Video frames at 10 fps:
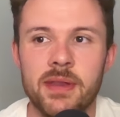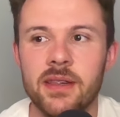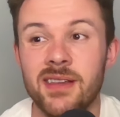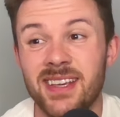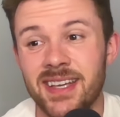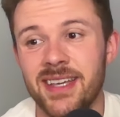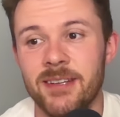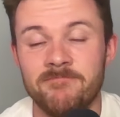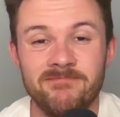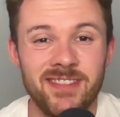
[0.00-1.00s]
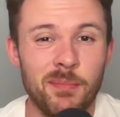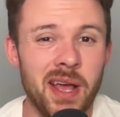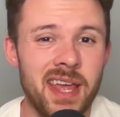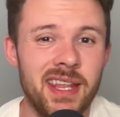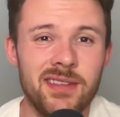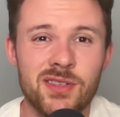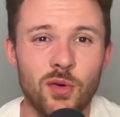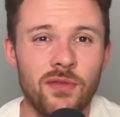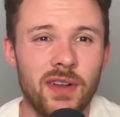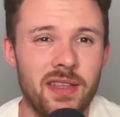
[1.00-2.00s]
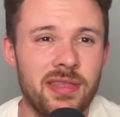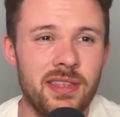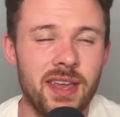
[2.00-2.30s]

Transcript: And you're playing in sort of like,